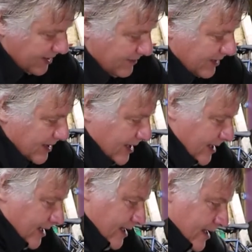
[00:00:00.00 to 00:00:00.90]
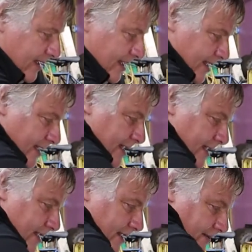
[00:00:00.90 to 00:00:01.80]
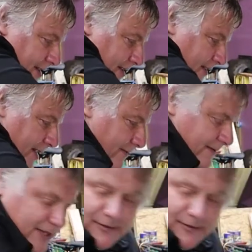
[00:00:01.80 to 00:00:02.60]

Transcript: one. There we go. They